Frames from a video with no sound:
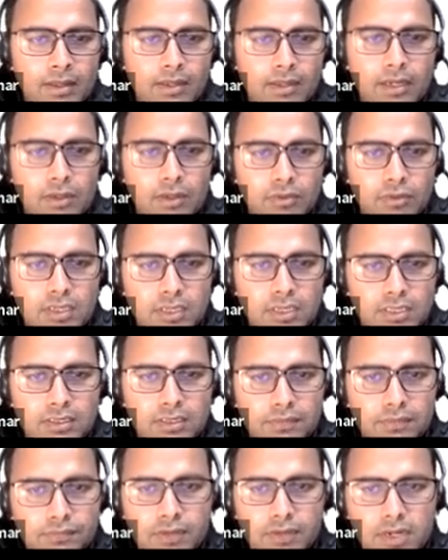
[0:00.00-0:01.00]
Now there is
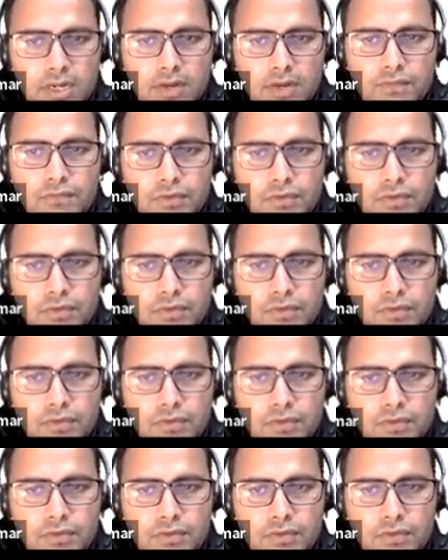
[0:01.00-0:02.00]
a front view for
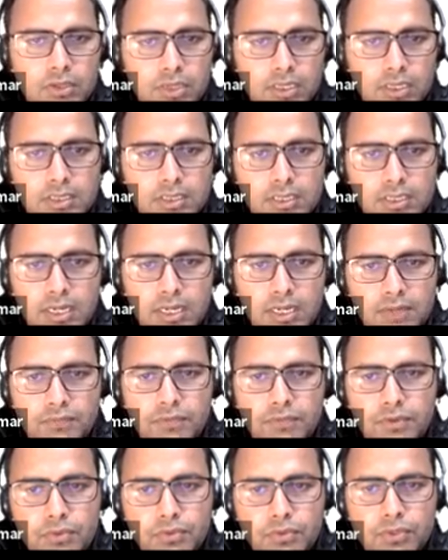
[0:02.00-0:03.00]
this. Okay, side
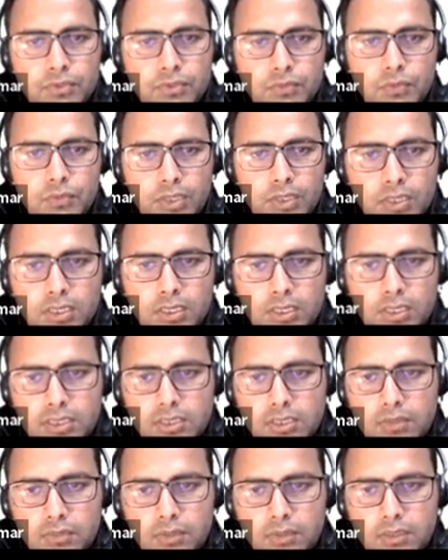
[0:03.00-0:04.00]
view is what?
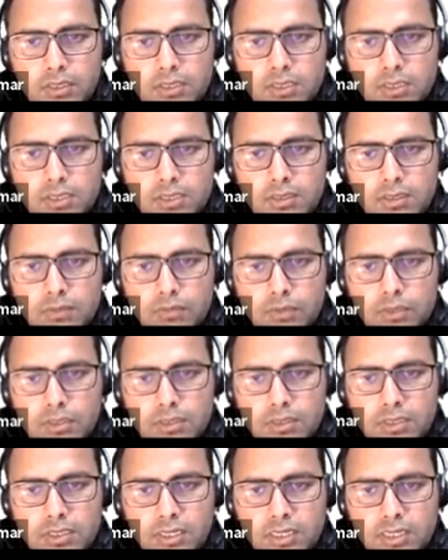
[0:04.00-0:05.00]
This one. This is what?
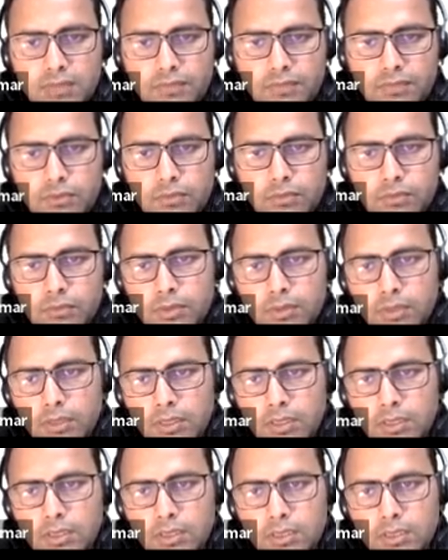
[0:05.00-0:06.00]
Side view.
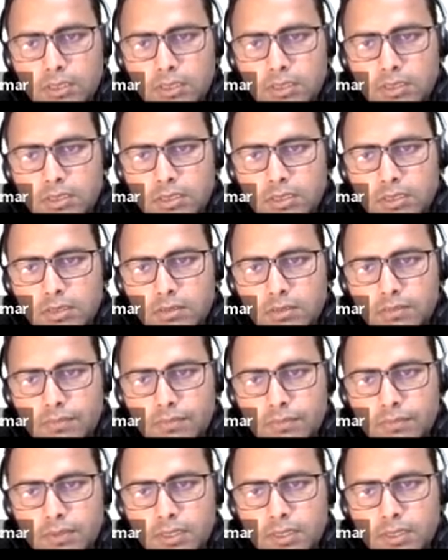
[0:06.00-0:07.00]
This is
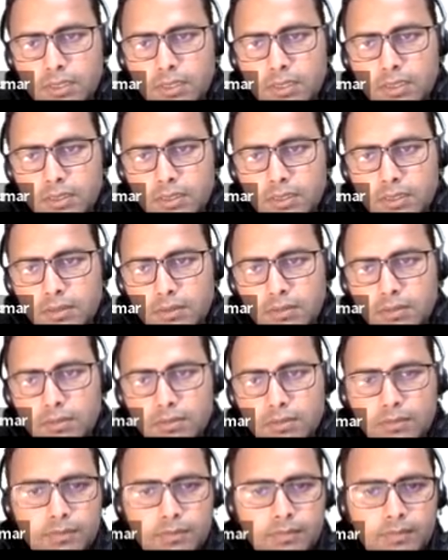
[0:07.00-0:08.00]
front,
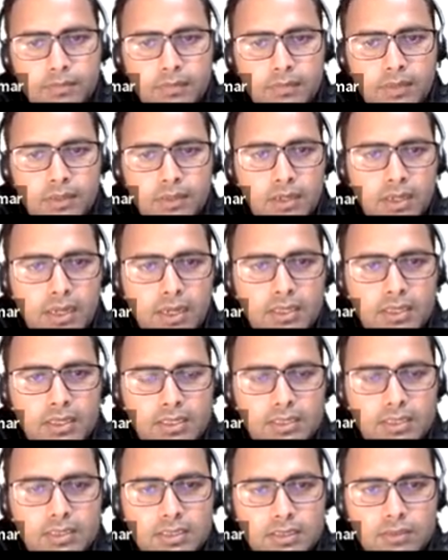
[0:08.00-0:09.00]
and
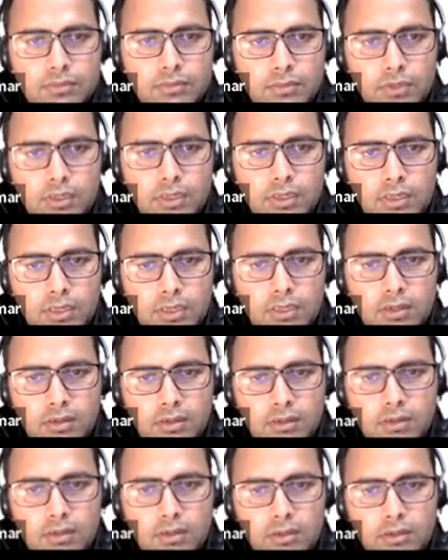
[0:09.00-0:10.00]
this is what?
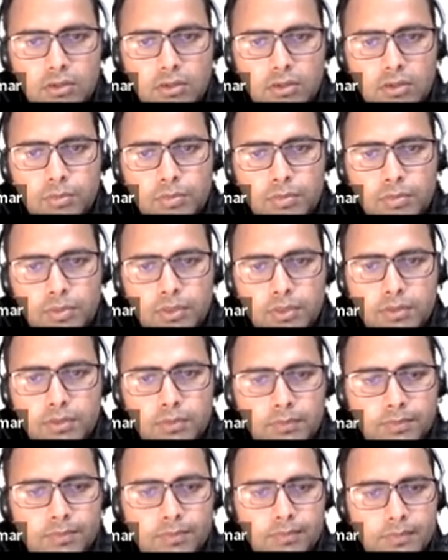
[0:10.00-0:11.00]
Top,
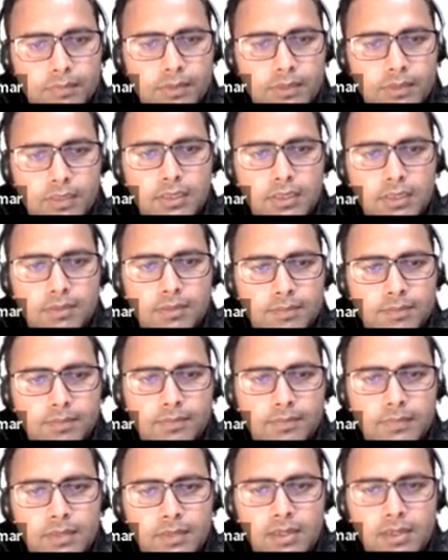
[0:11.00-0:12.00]
right?
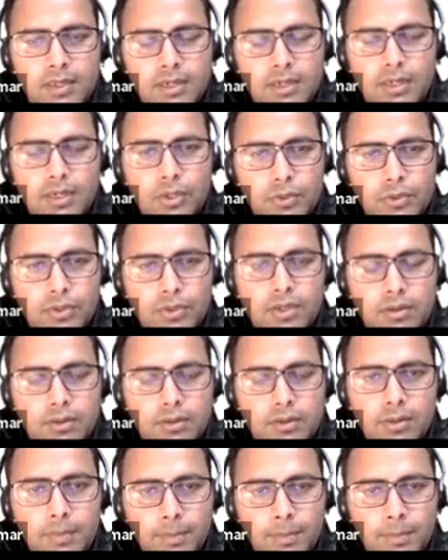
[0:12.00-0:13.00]
Now here,